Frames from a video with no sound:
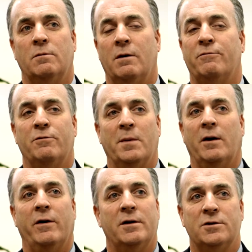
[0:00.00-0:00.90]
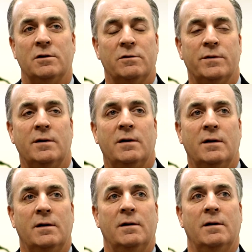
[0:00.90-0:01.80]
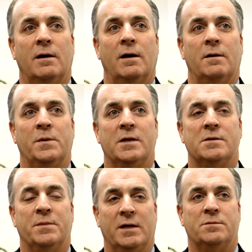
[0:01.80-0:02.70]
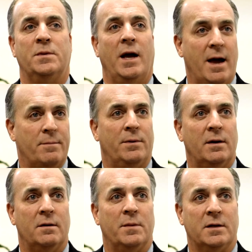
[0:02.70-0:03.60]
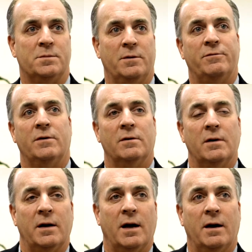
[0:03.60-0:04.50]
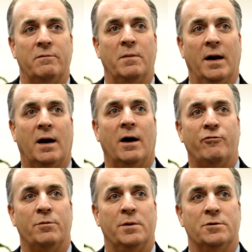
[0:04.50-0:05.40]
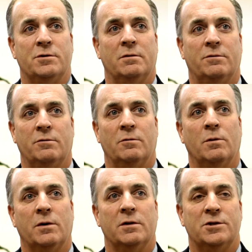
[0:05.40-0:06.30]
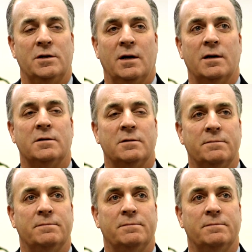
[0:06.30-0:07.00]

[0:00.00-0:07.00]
I want for my grandchildren, uh, because it makes me happy and it makes me feel like I've made a contribution through the work that she does.